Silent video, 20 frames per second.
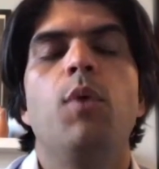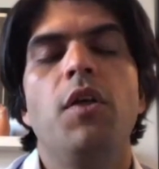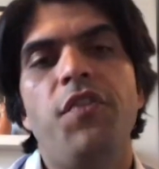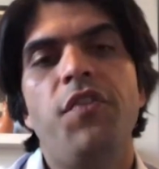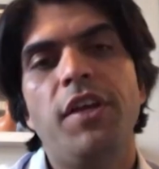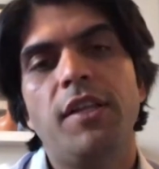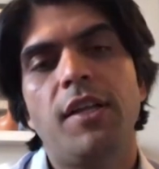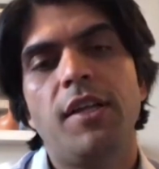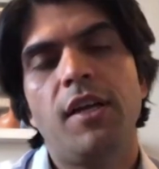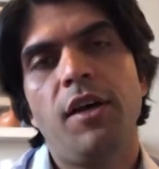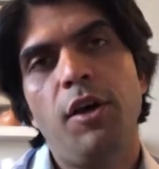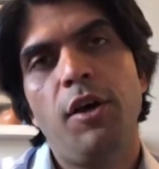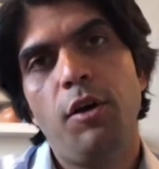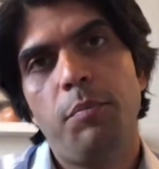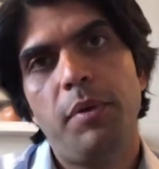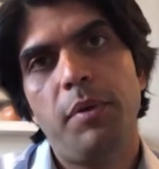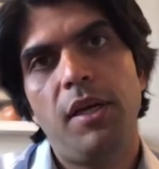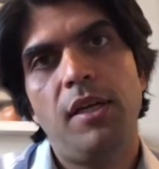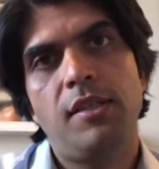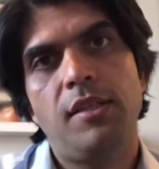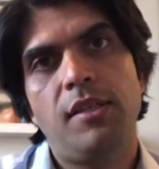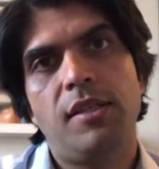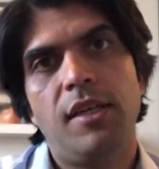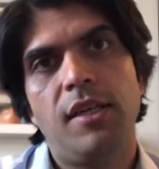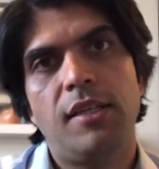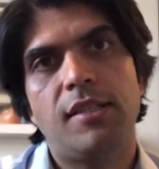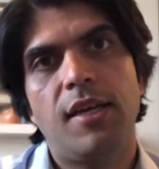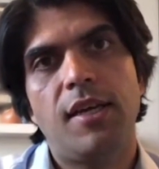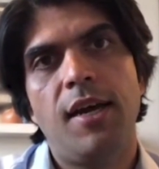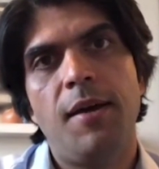One thing that I hope is
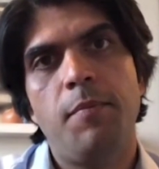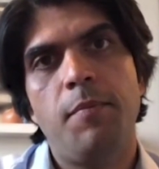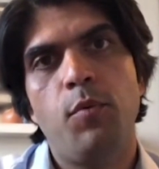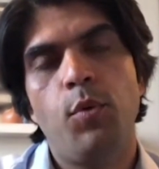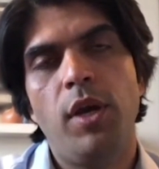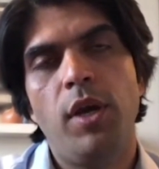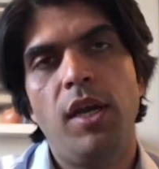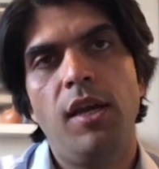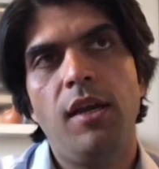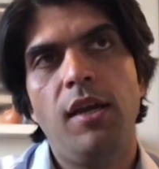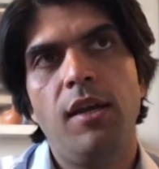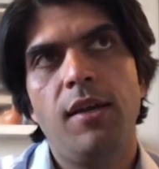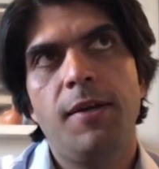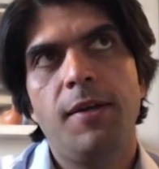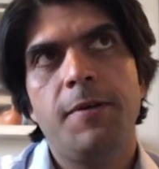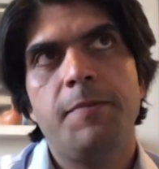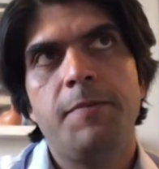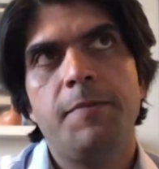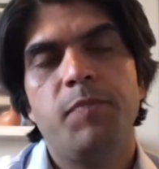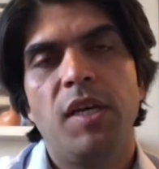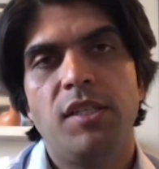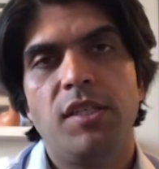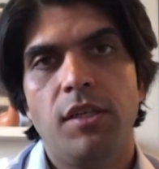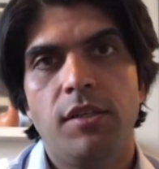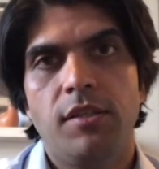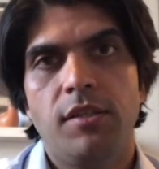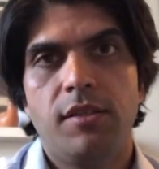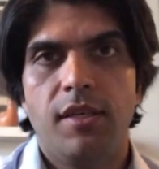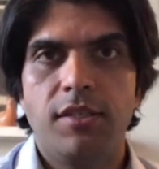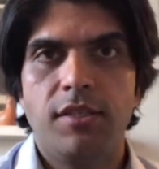that we,
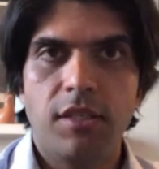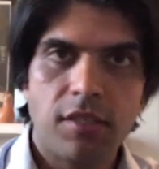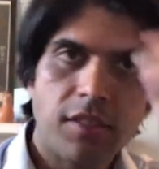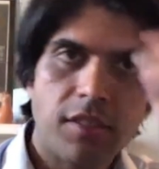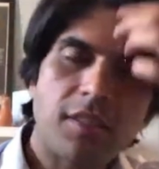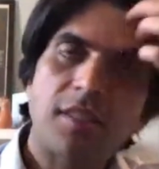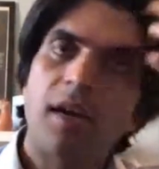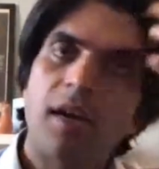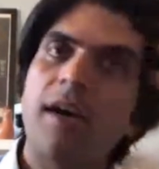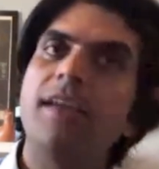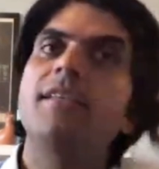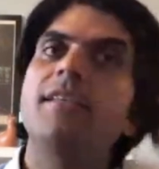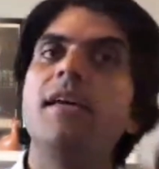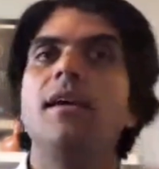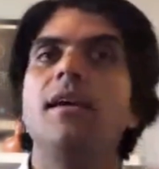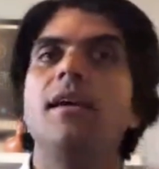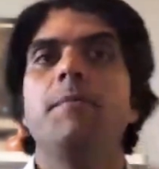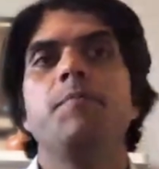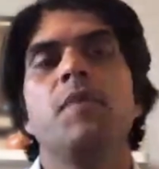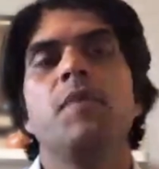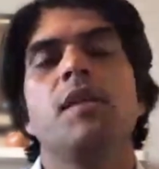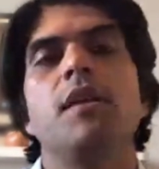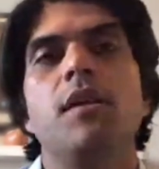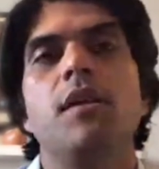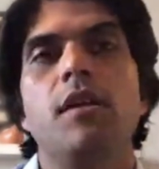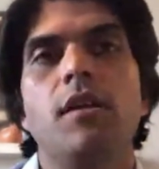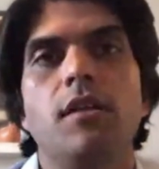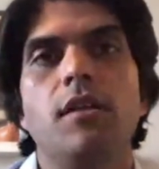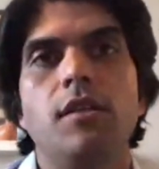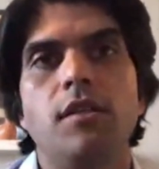as a society,
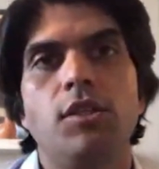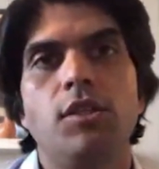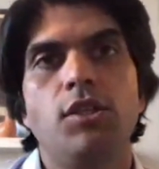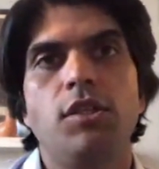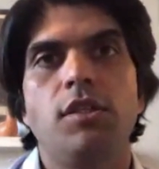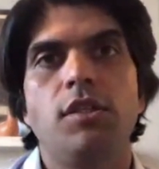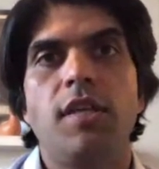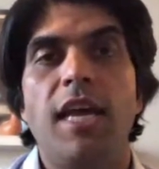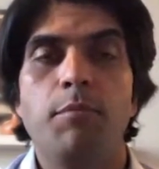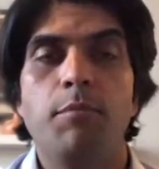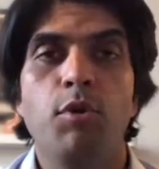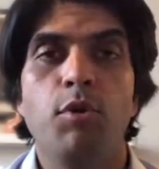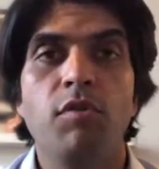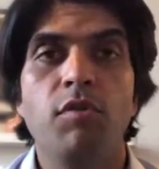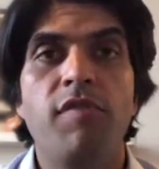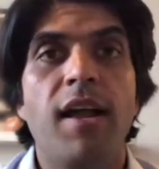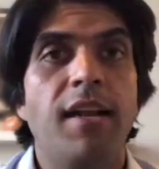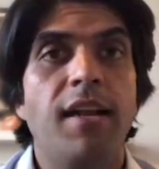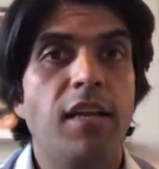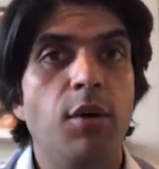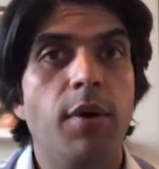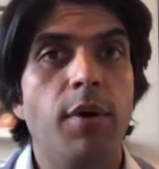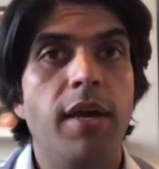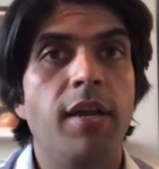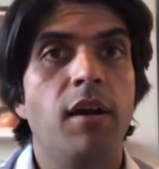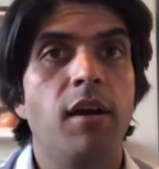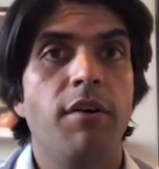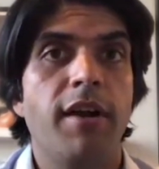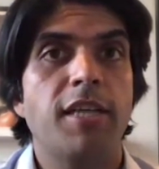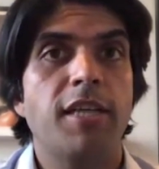take more value
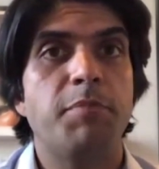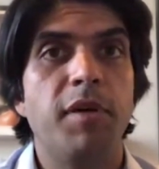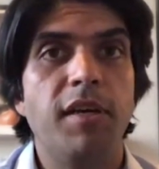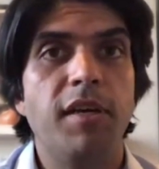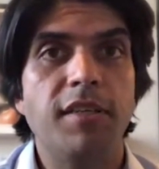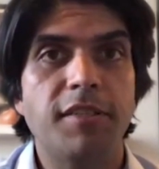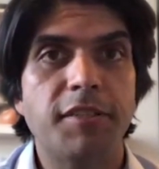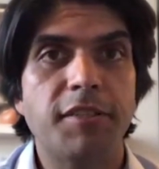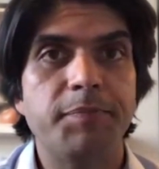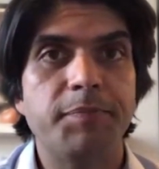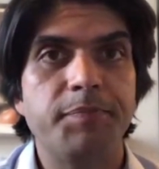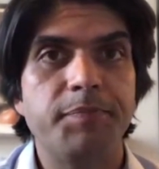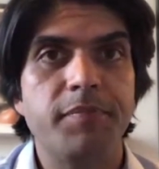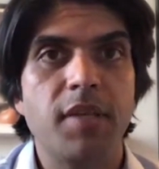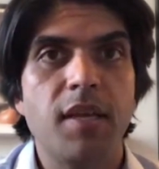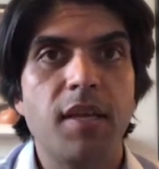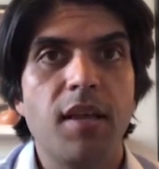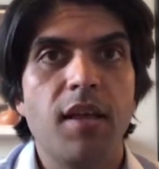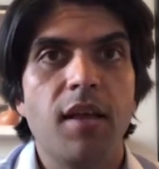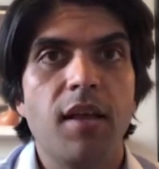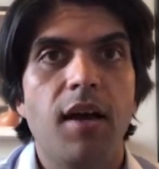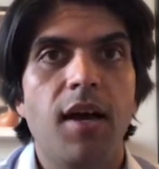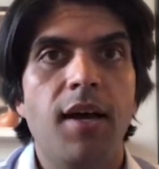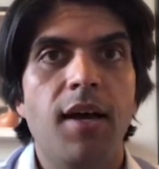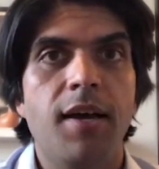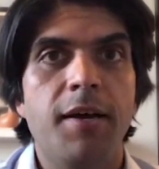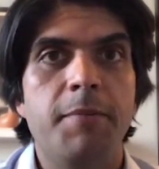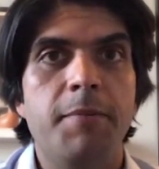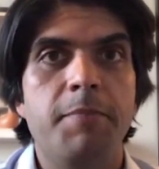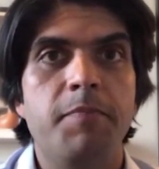in our experts.
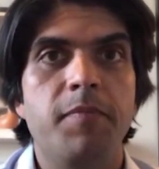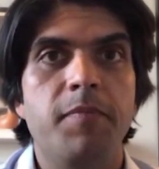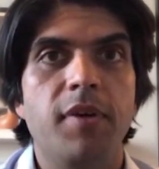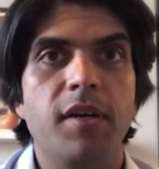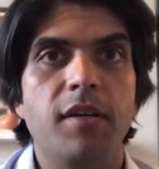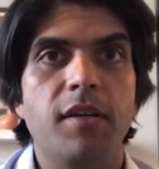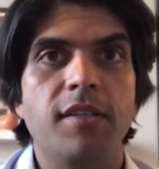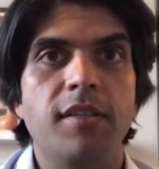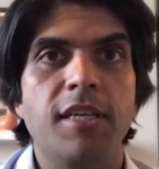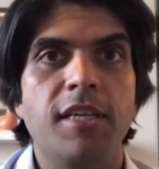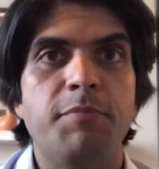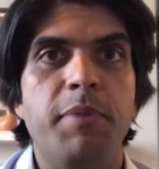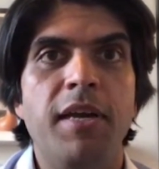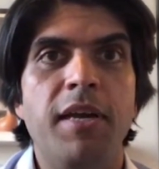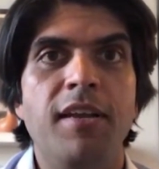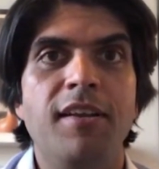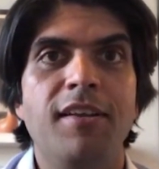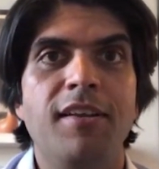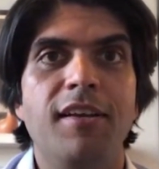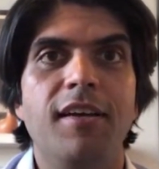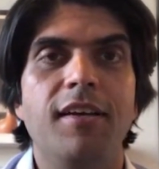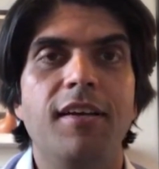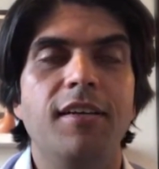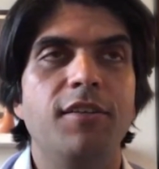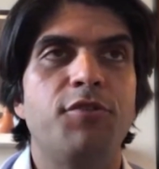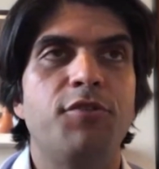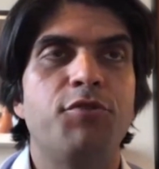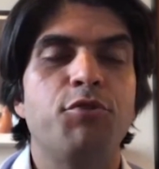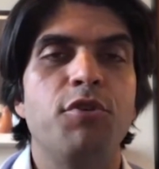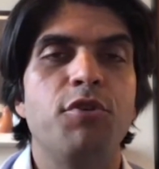There's been,
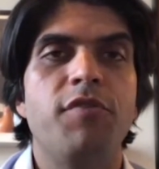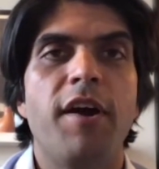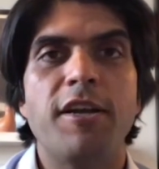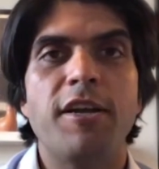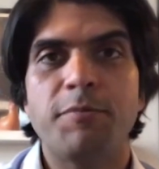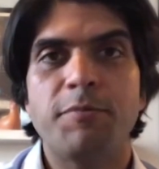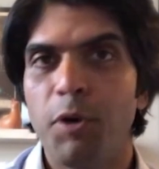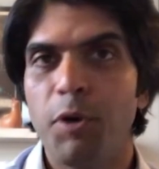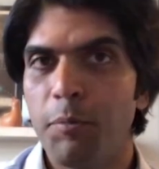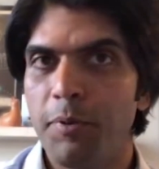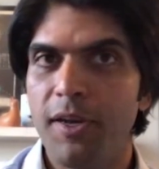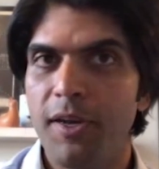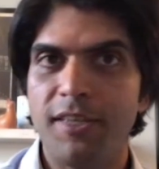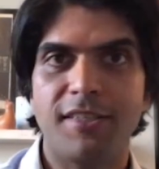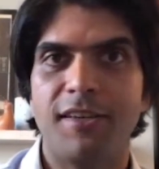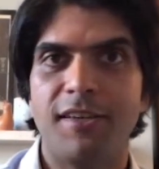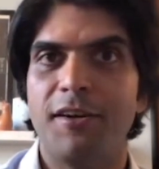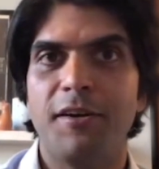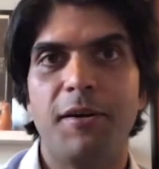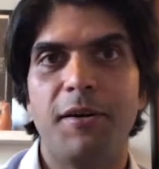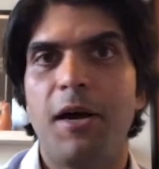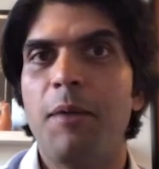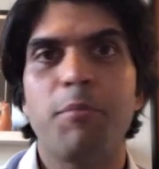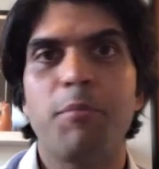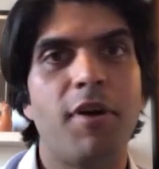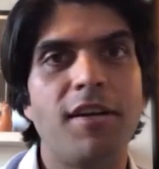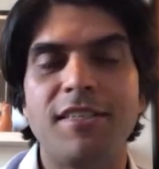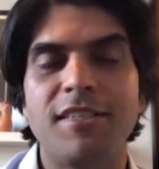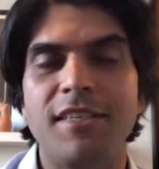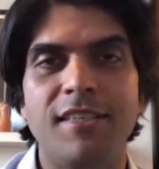through various populist
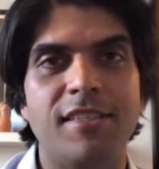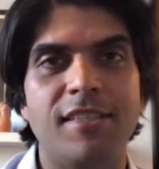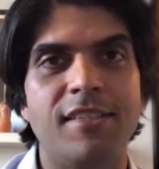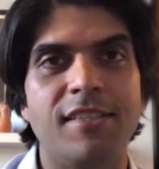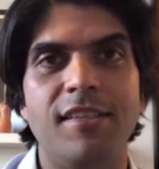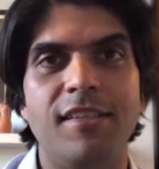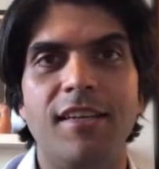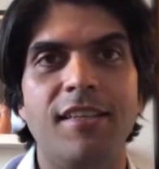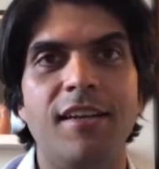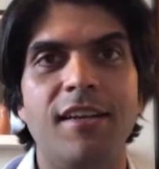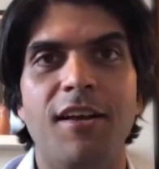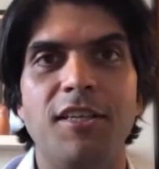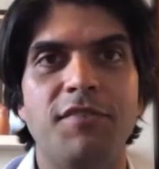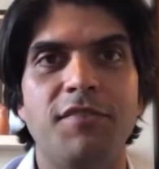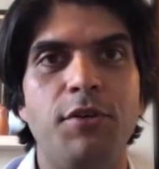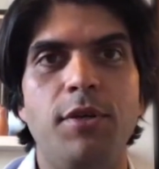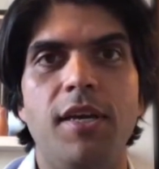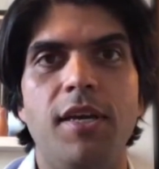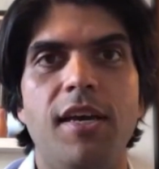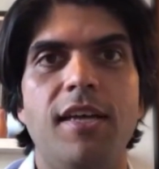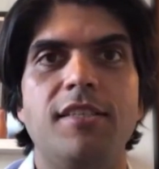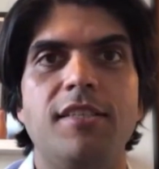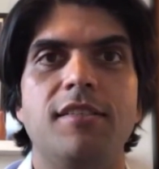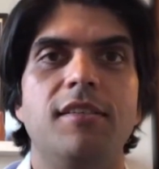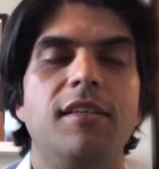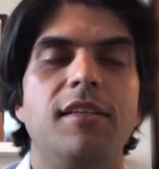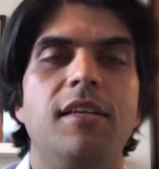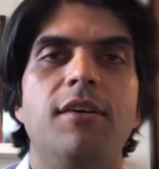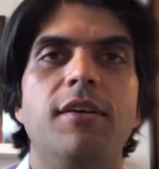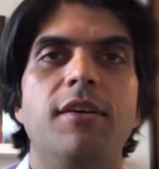uprisings in the last few
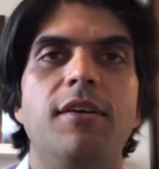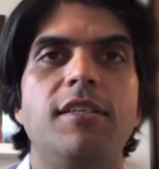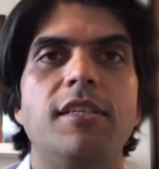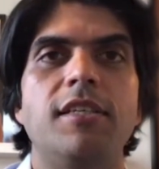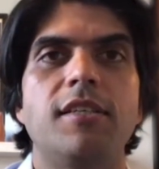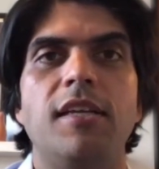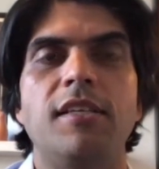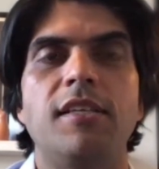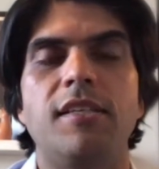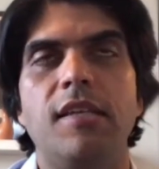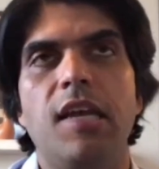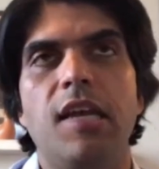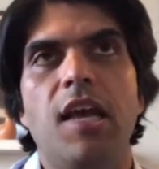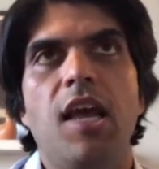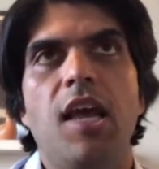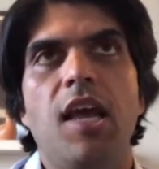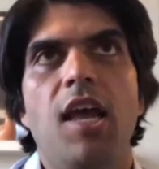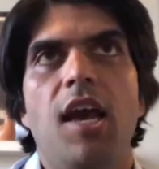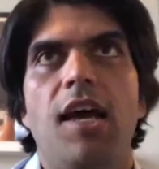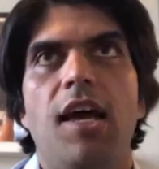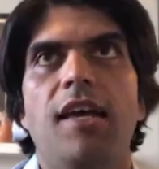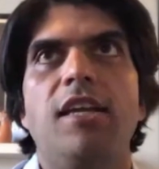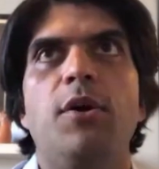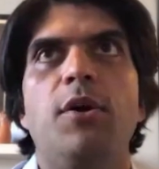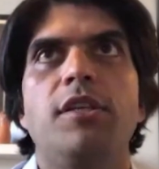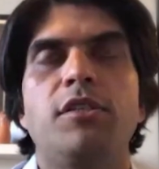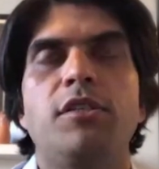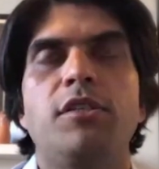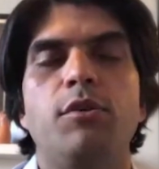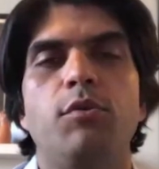years,
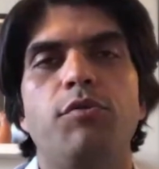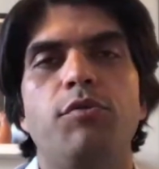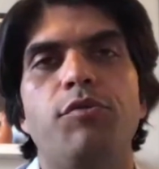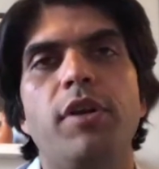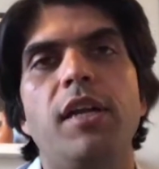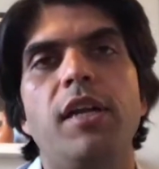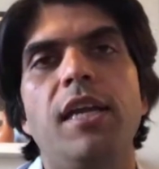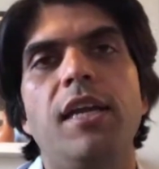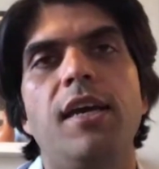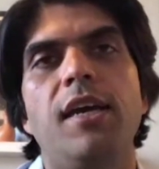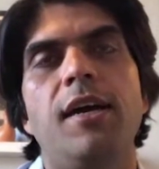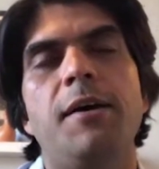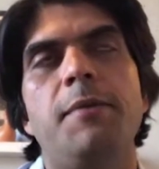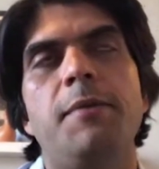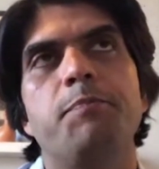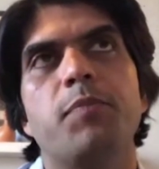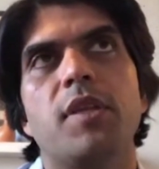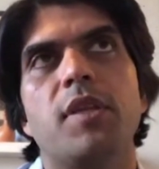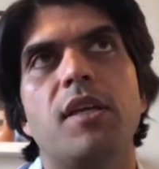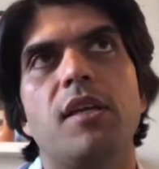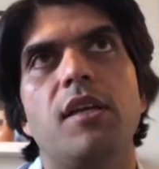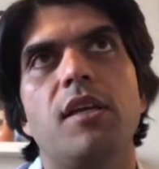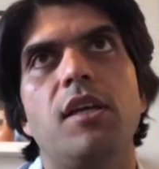a sort of really a